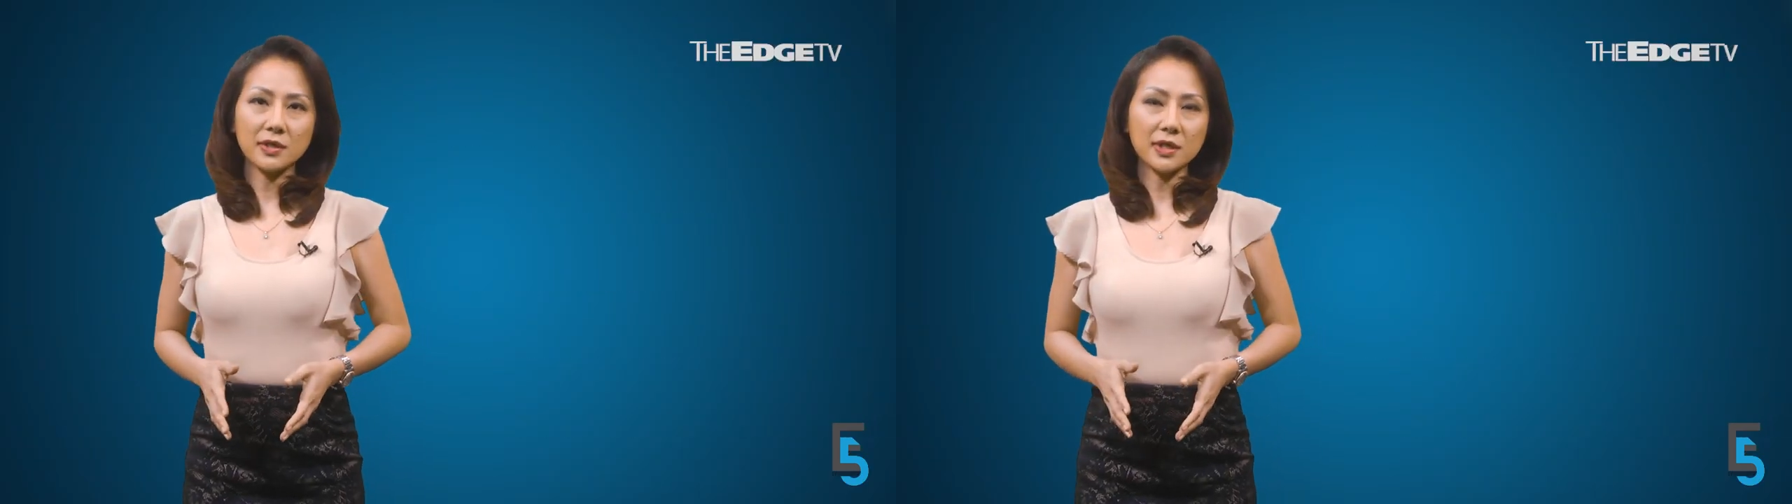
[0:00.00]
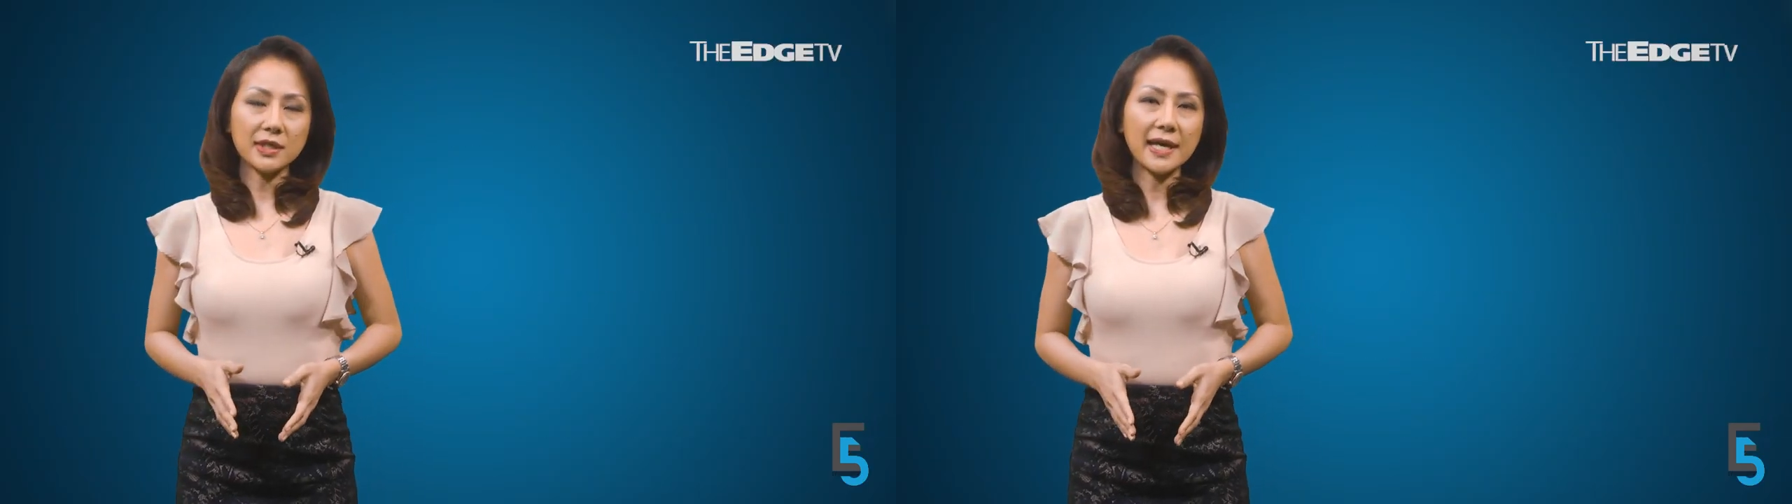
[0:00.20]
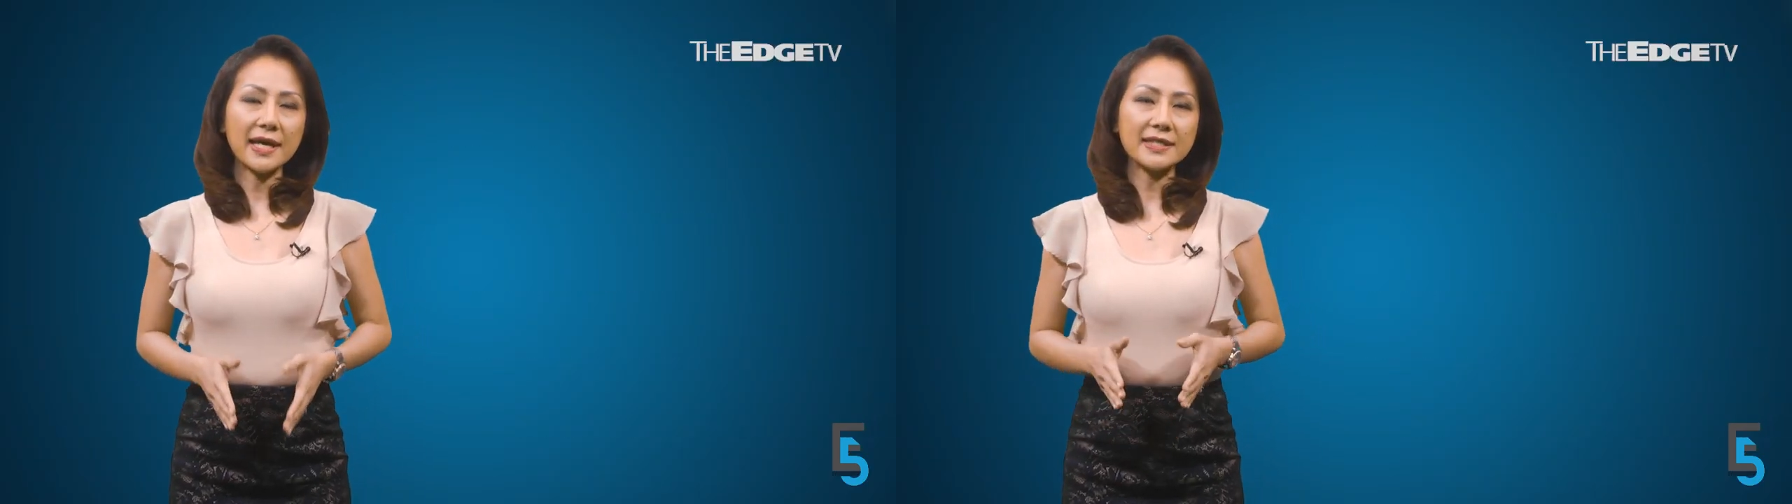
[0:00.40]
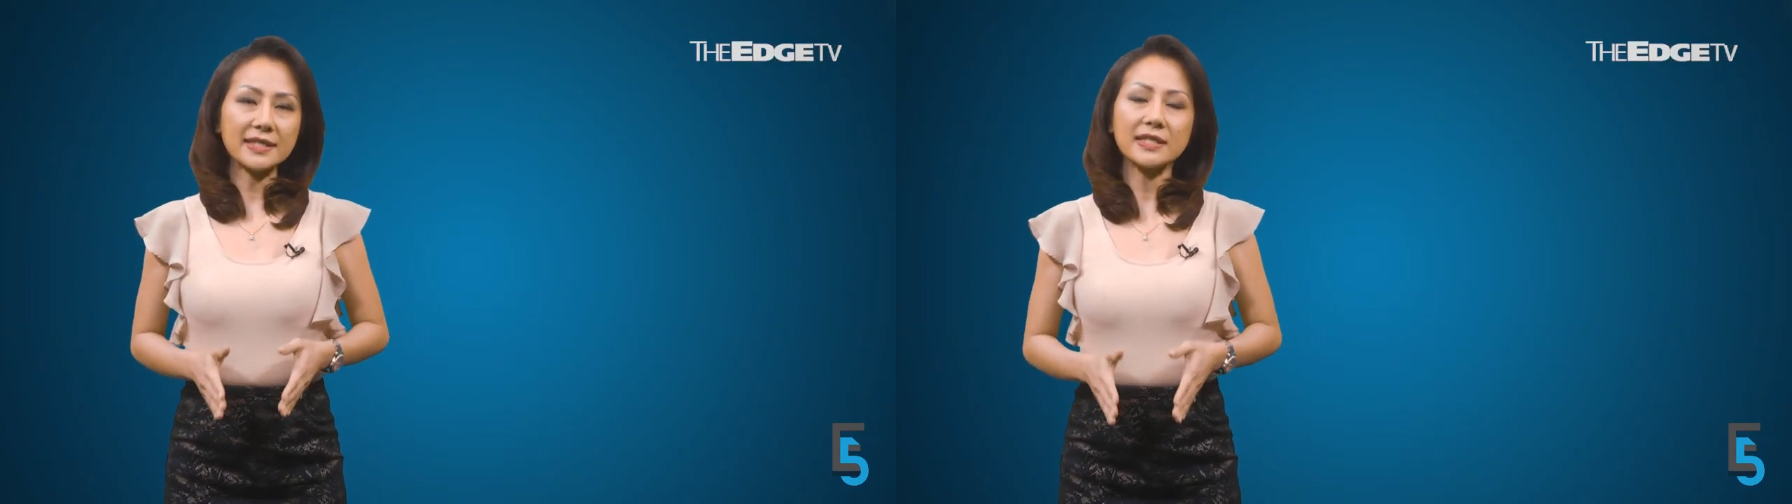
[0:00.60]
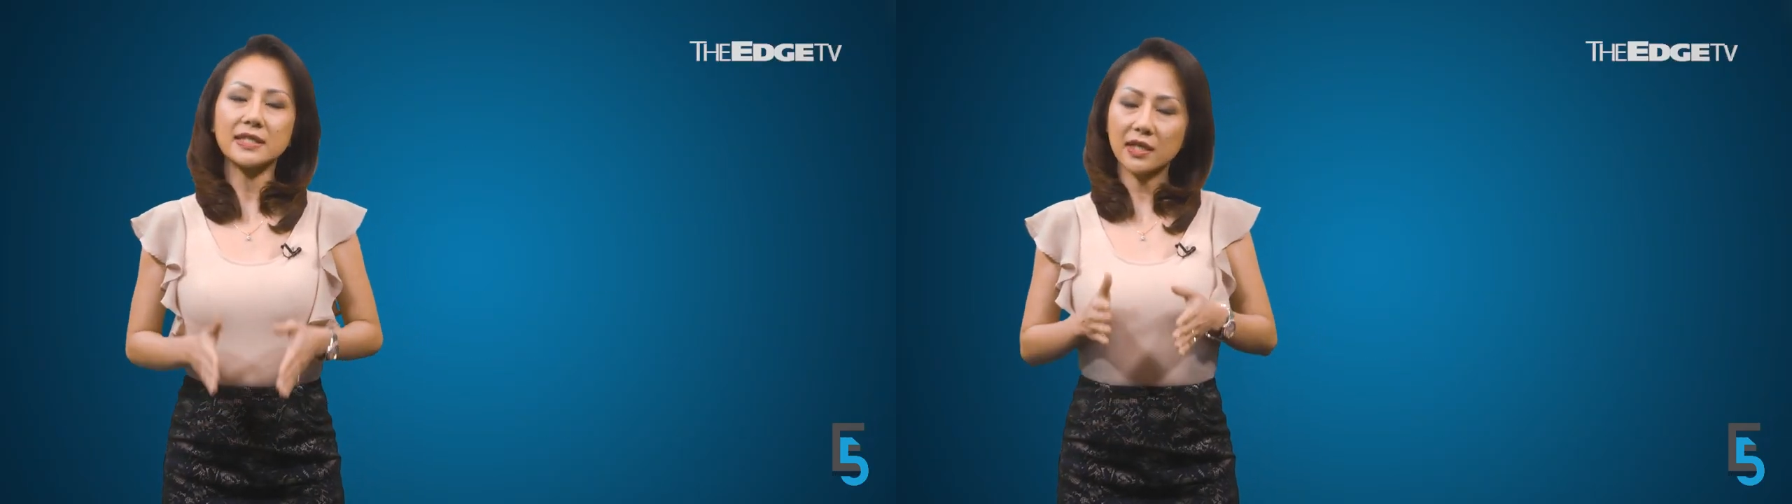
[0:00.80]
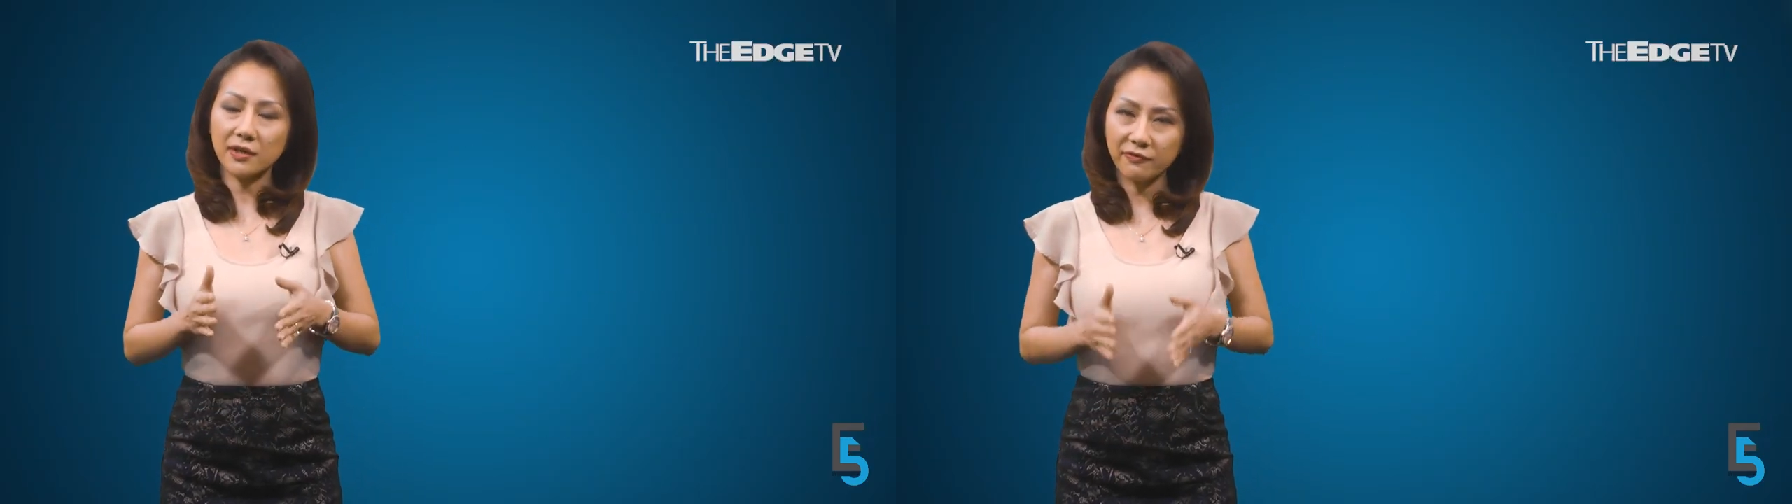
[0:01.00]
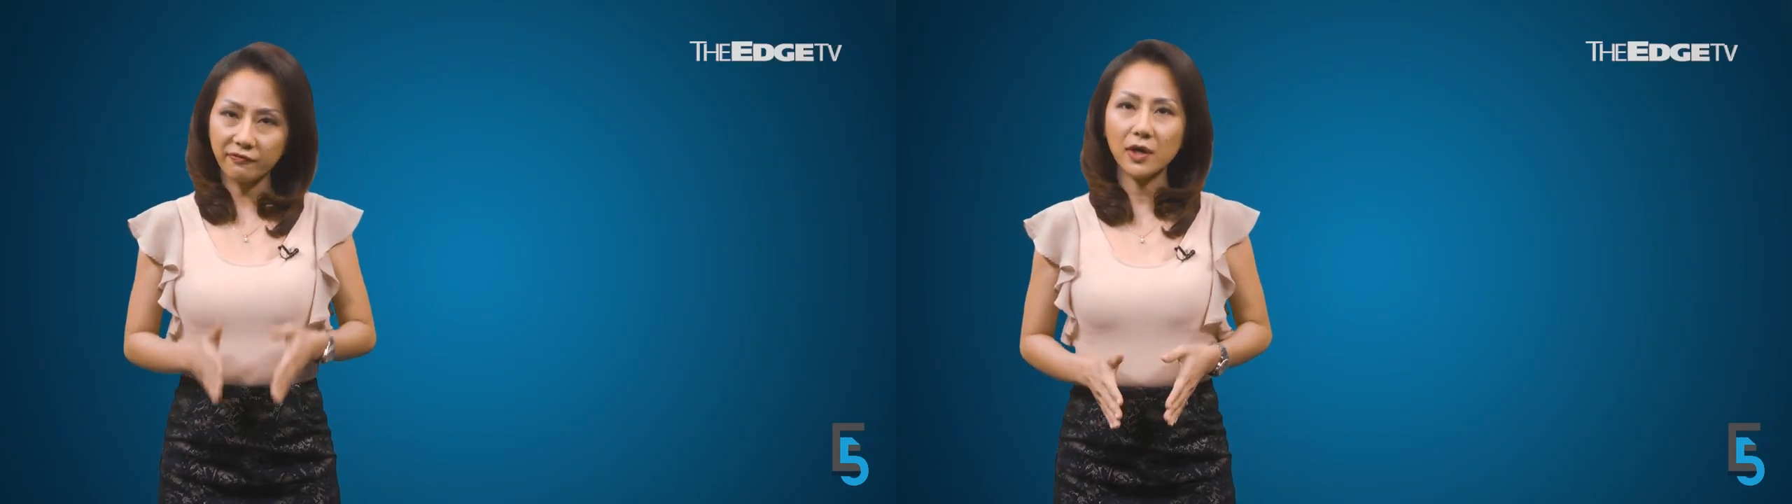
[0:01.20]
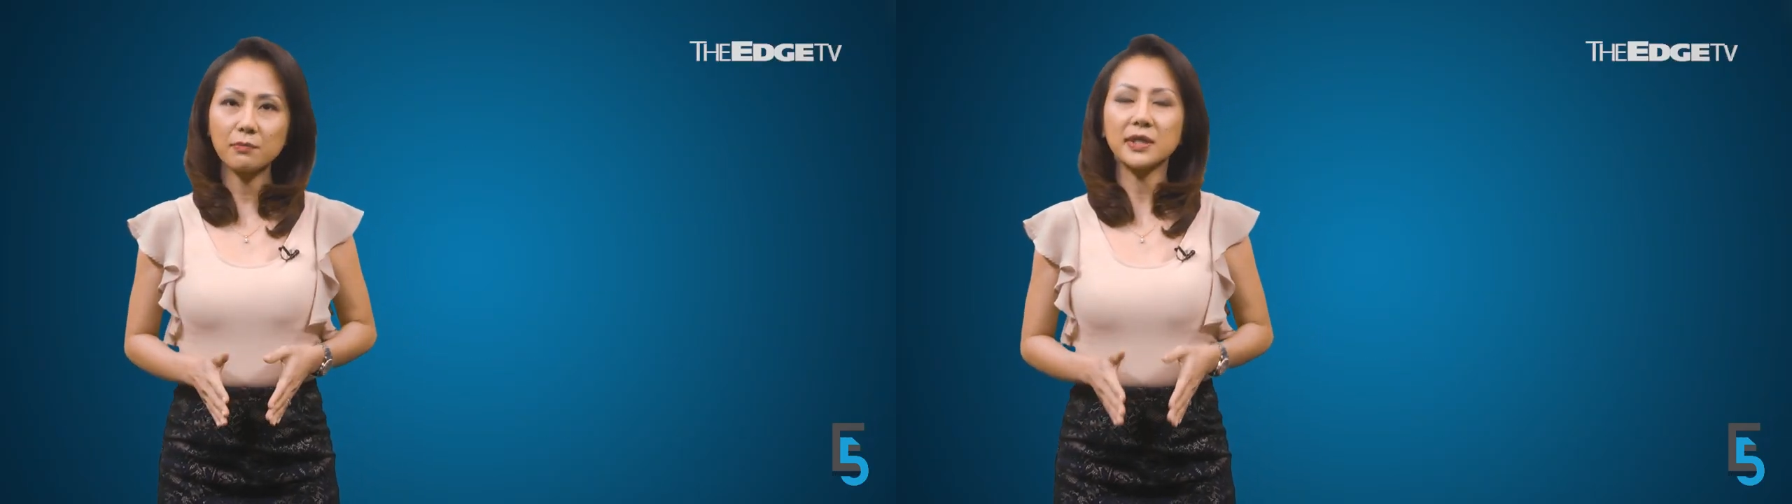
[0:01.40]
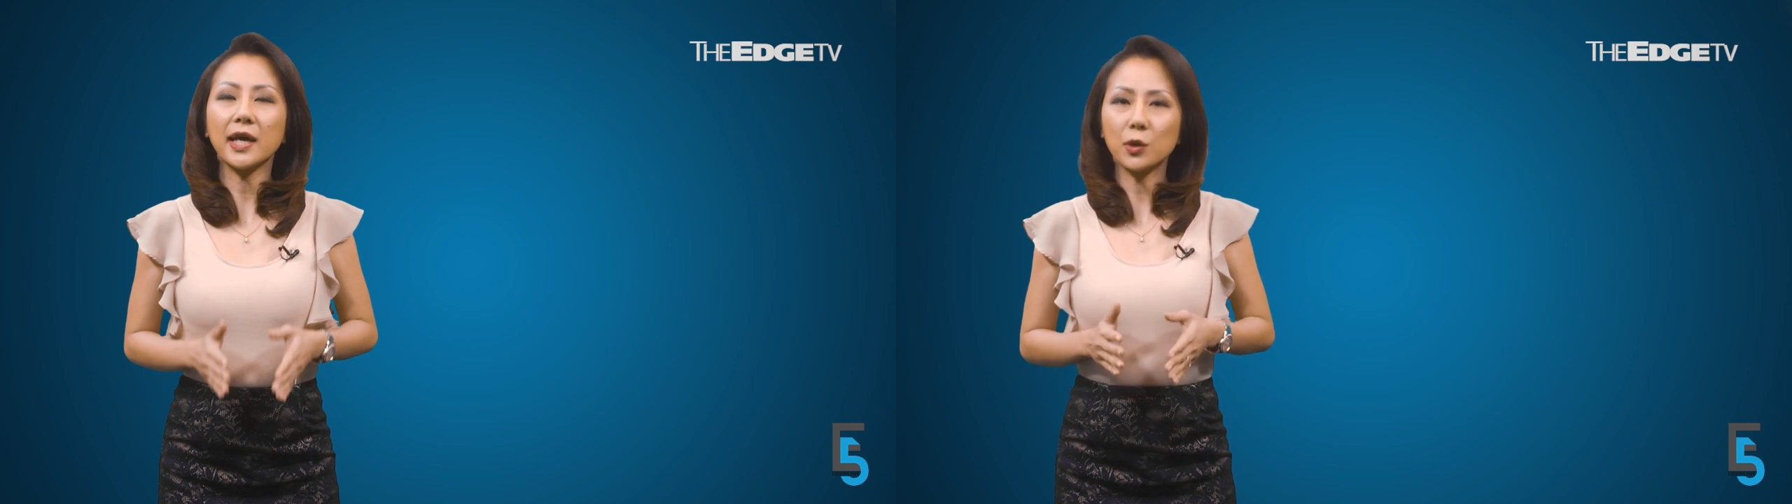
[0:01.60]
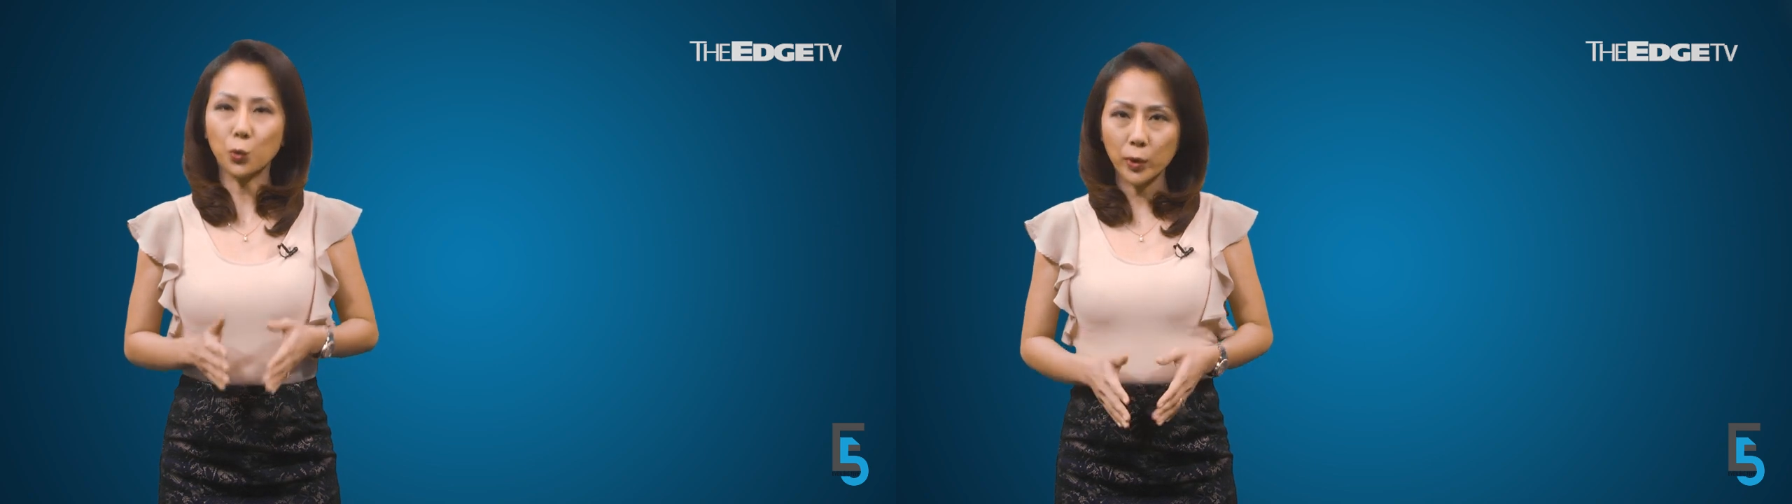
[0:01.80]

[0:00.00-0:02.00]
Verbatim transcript: A C C has since confirmed it